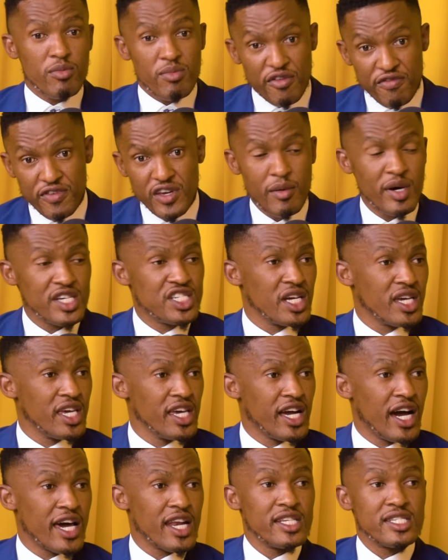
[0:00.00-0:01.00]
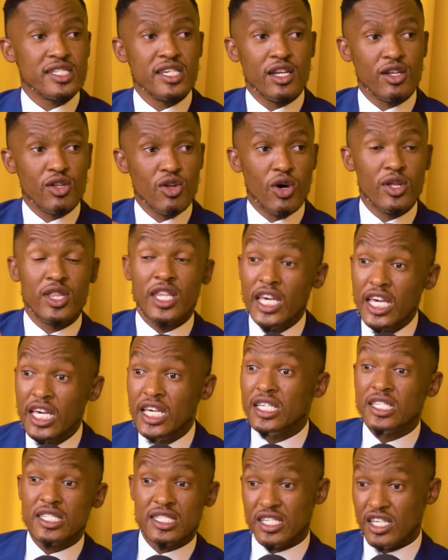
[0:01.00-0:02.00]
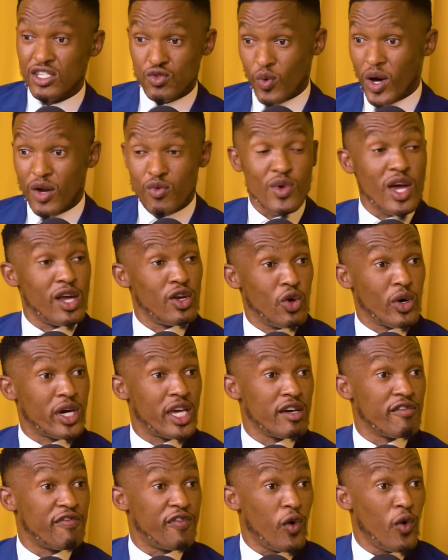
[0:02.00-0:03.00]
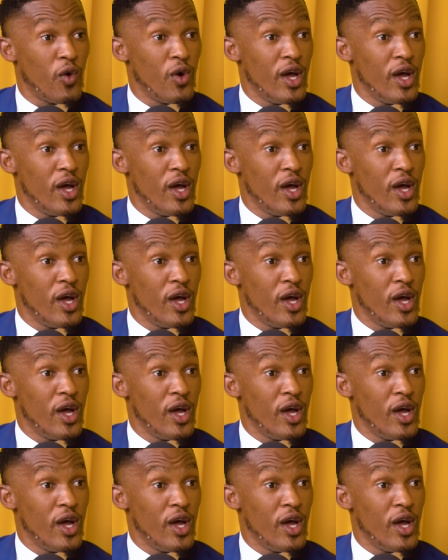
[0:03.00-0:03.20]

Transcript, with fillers: But figure about check Ikara and said, no, this is what we are looking for.